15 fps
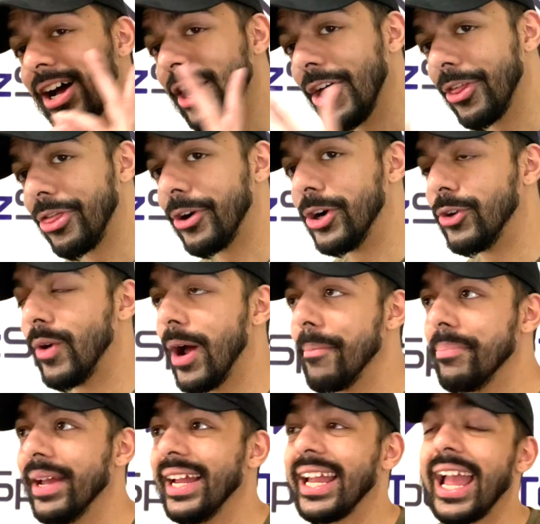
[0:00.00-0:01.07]
a third round
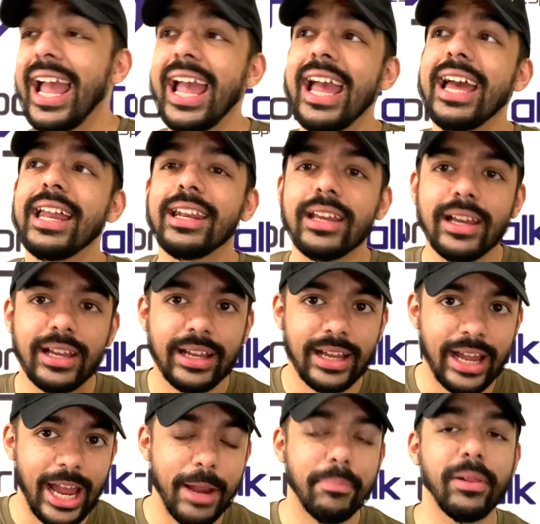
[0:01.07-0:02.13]
pick and
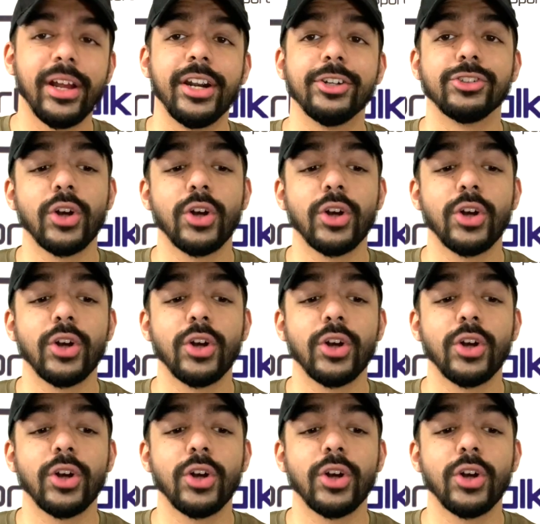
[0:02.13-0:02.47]
a player.